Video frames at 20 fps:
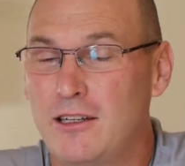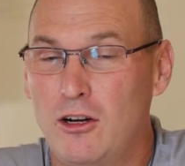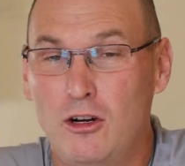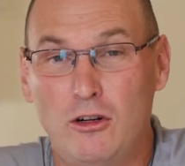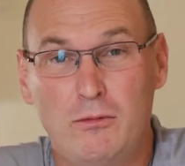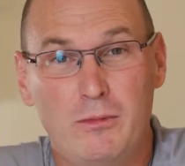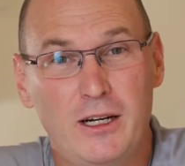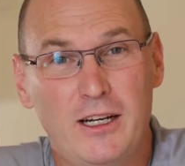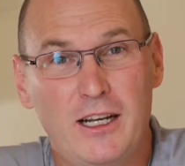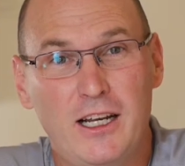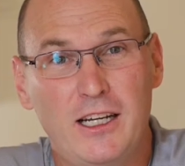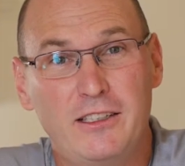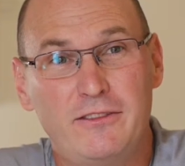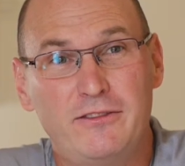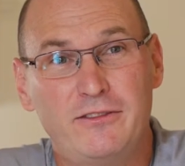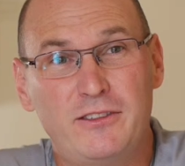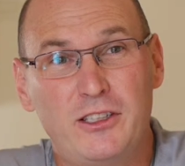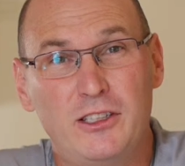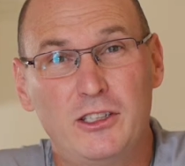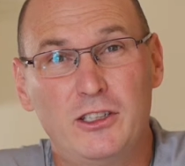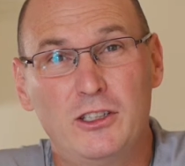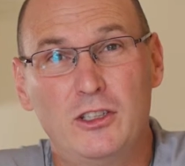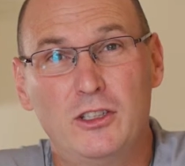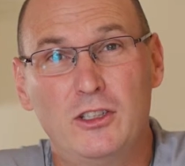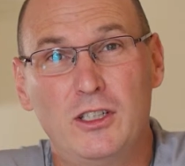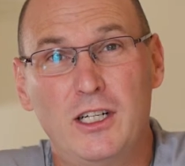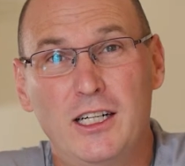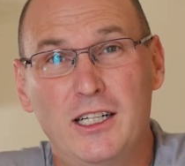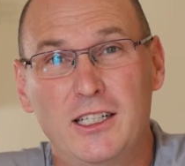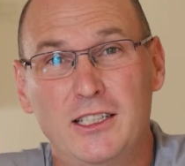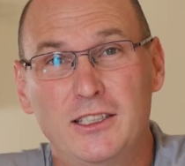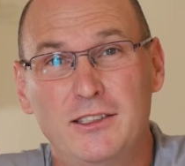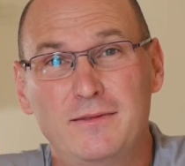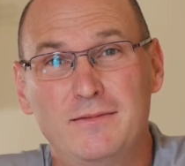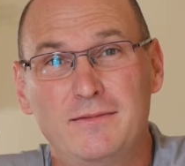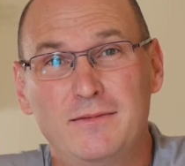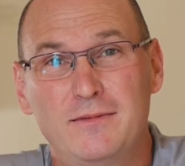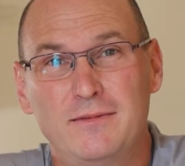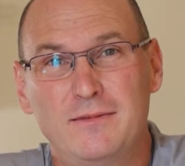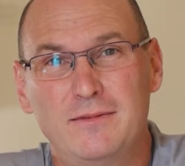All my life till
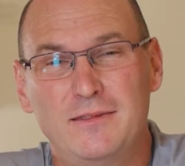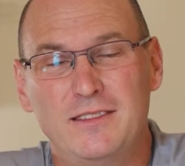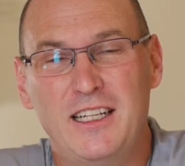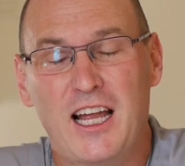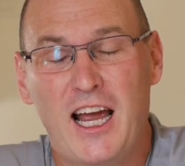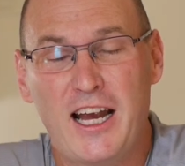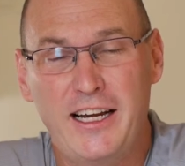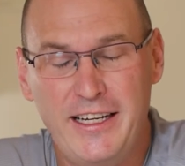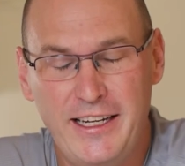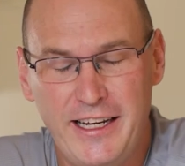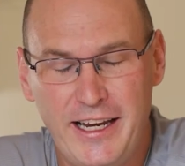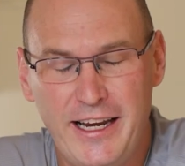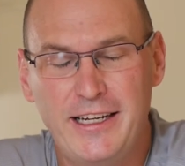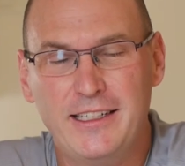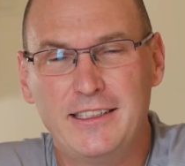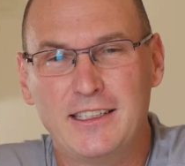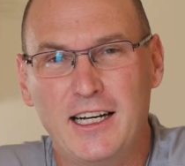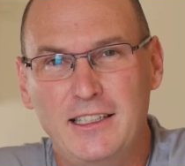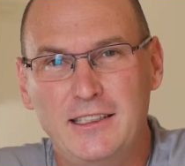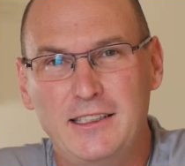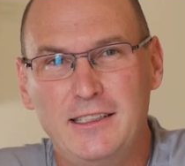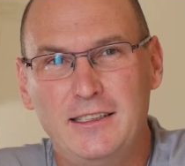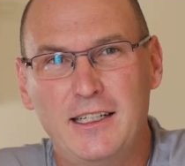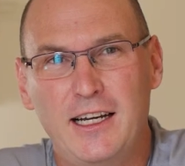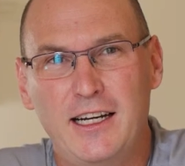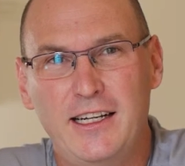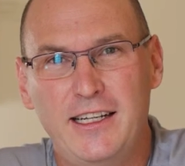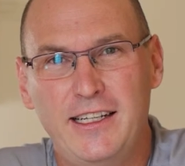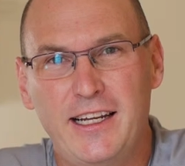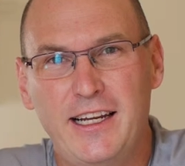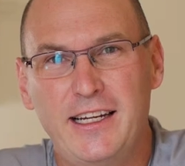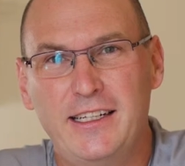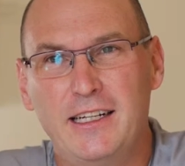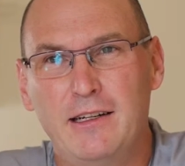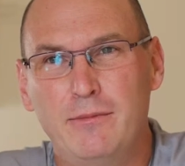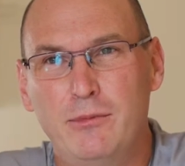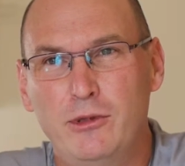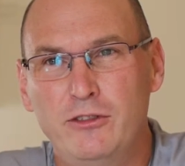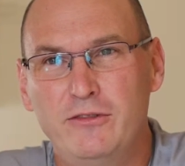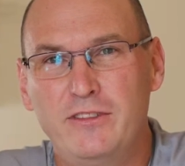1998,
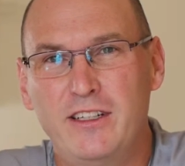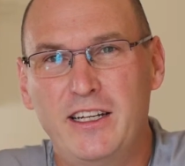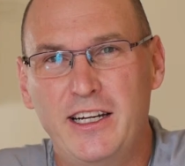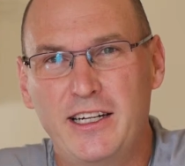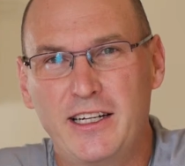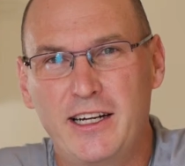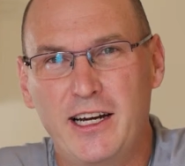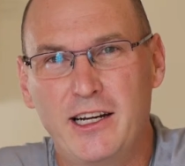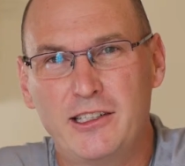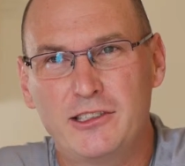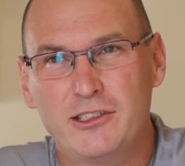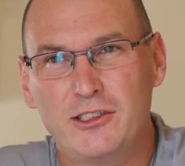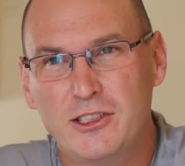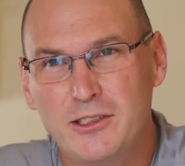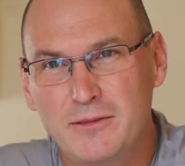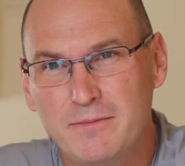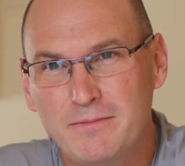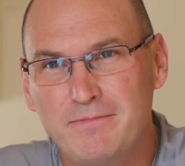I moved to Ancaster.